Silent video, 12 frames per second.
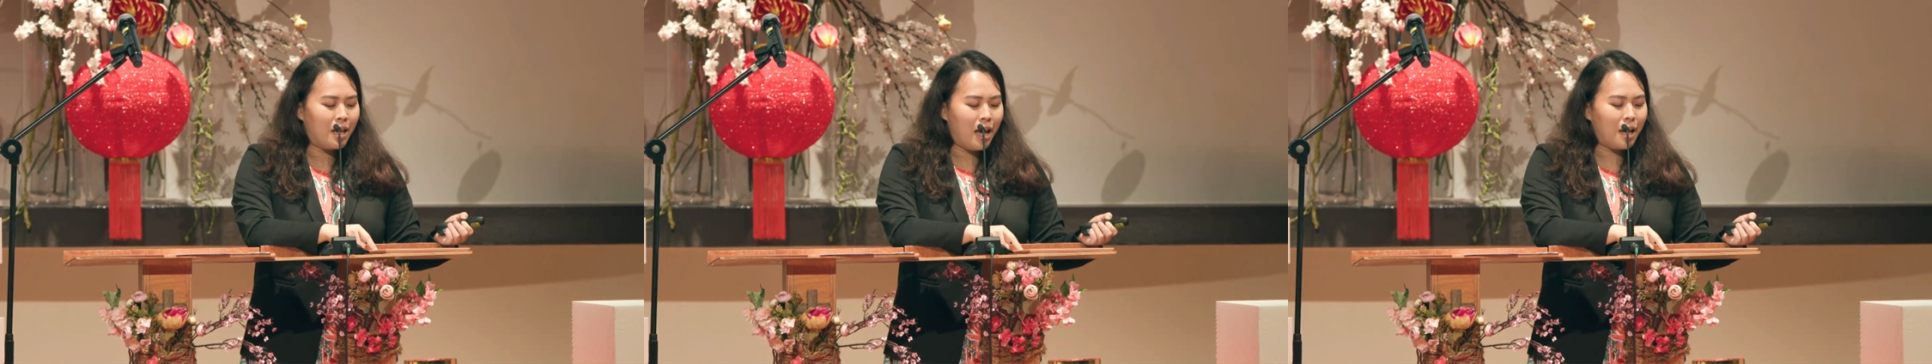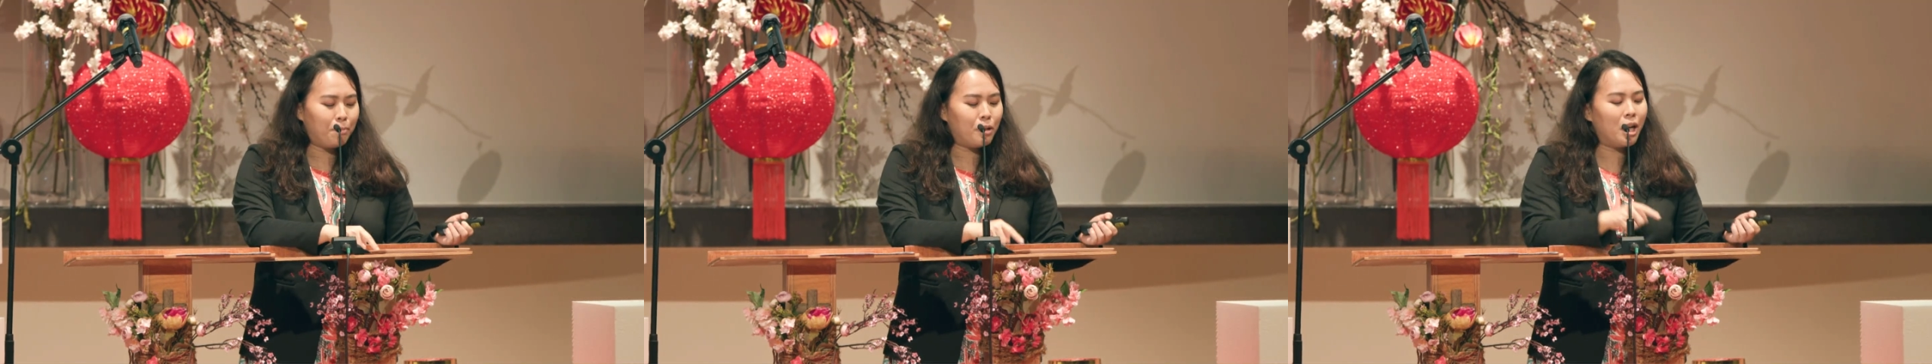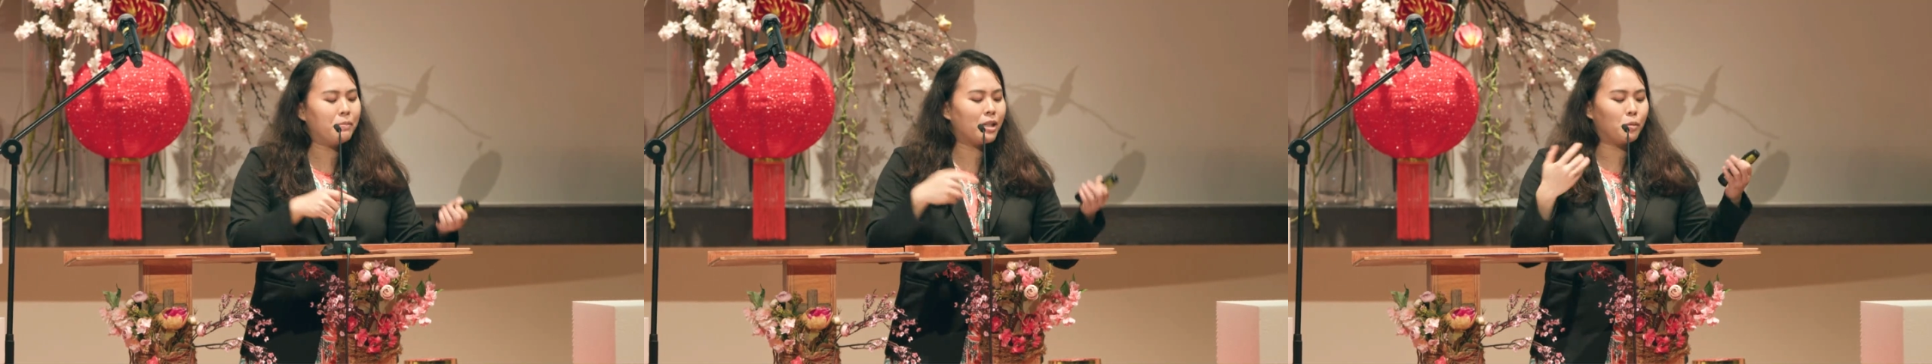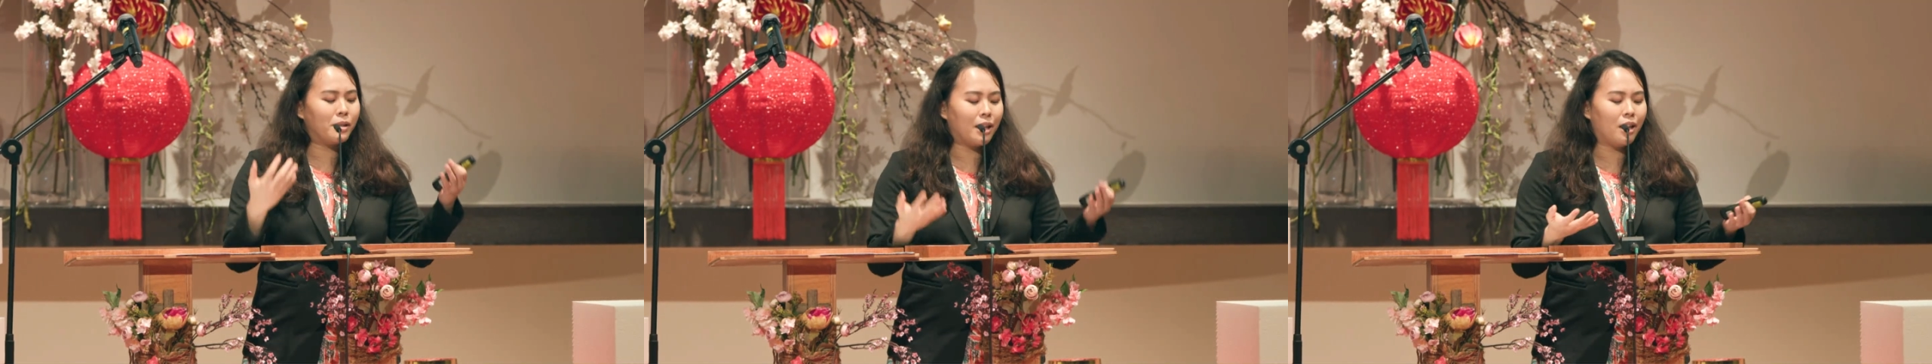And perhaps
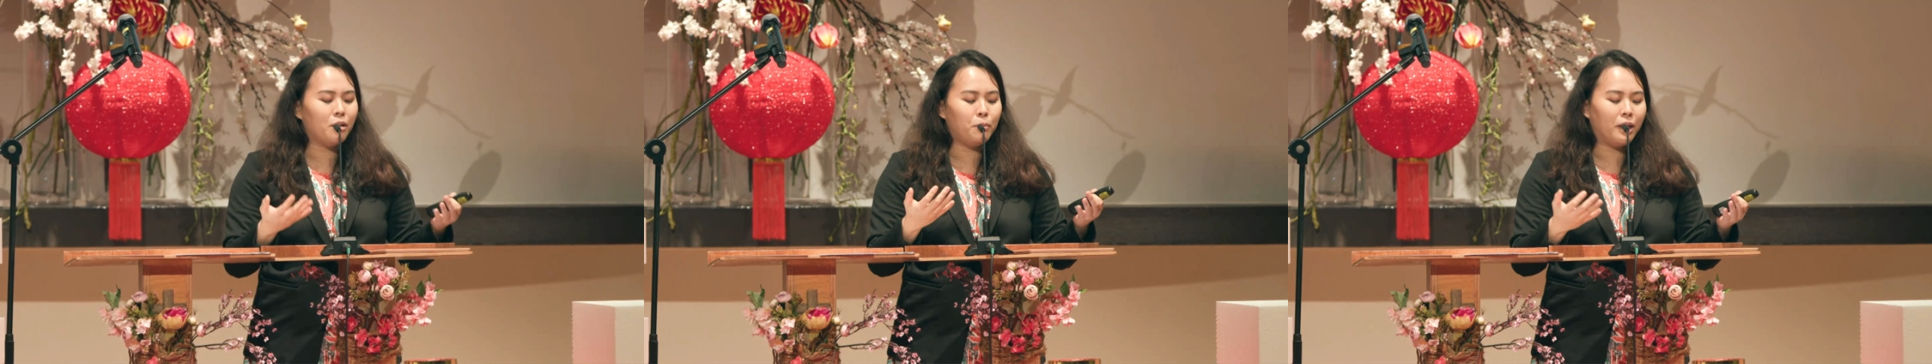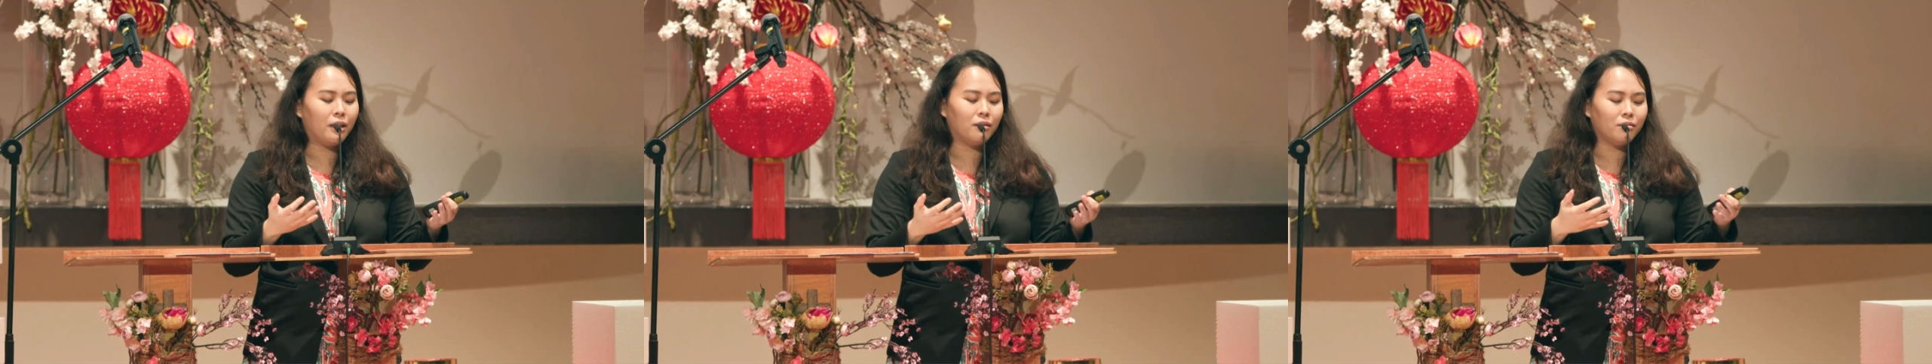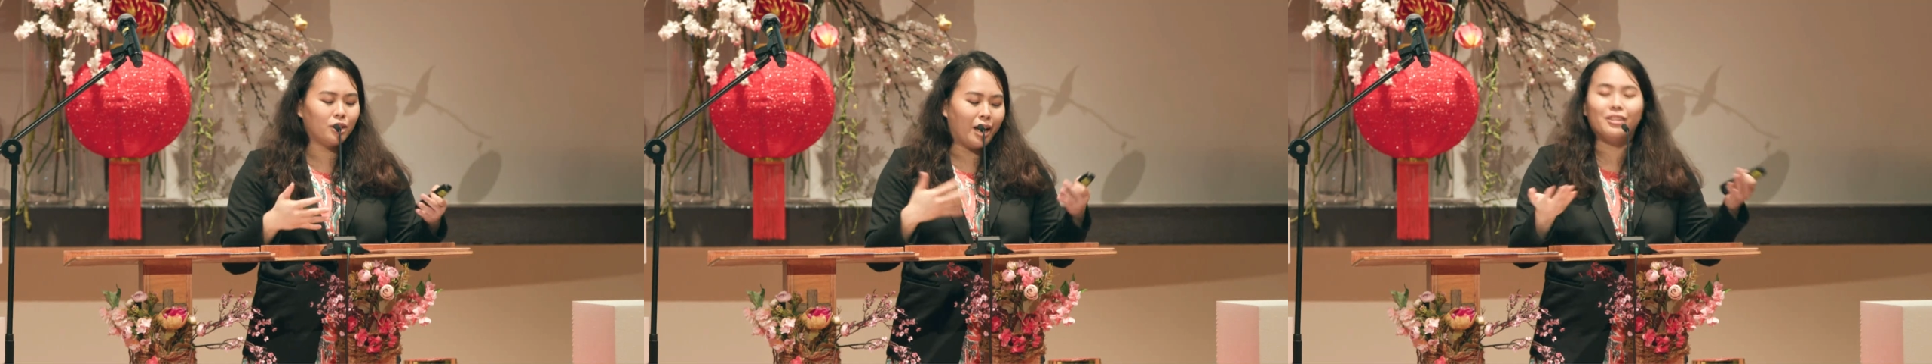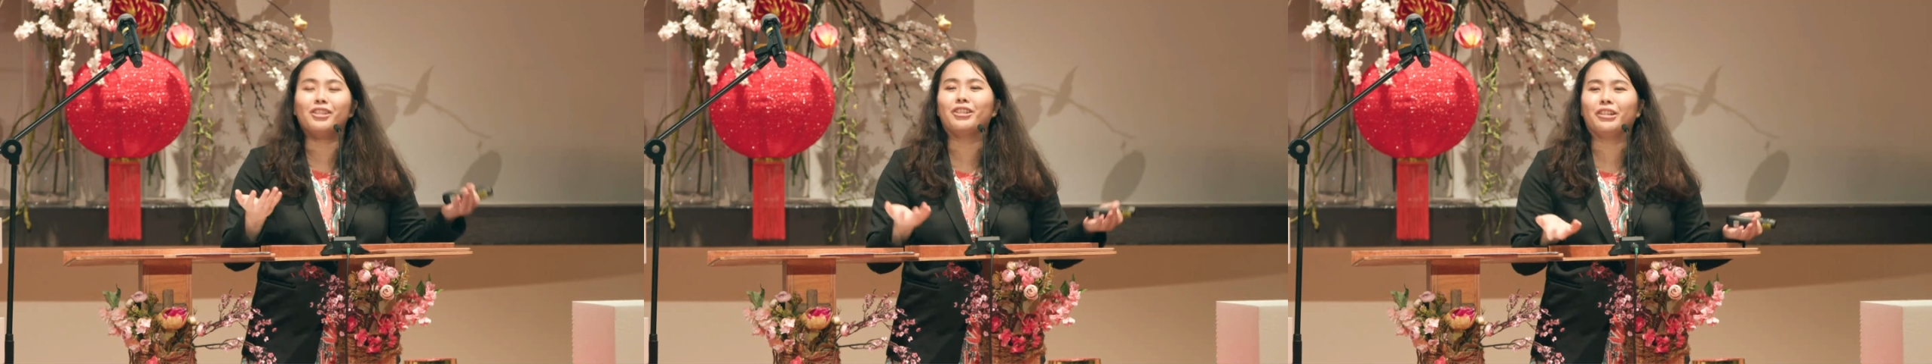as we celebrate
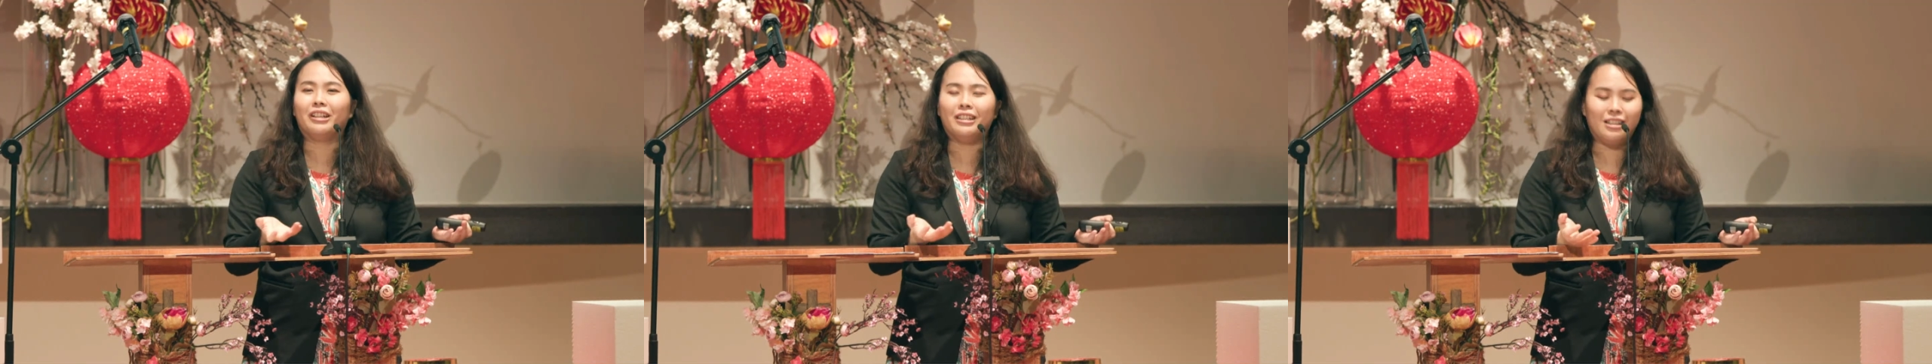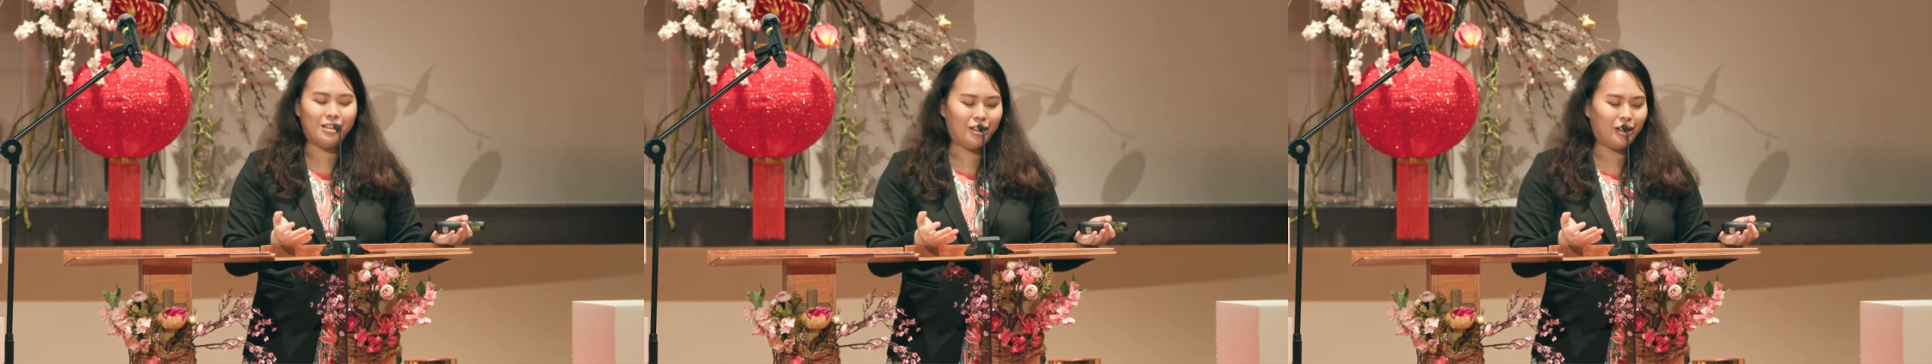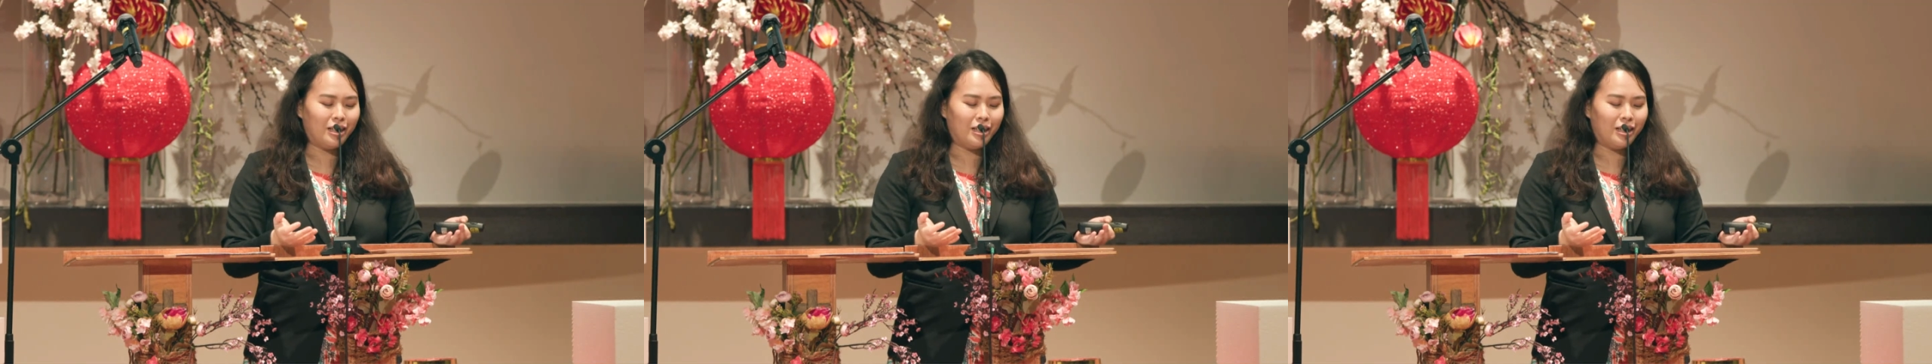Chinese New Year this year,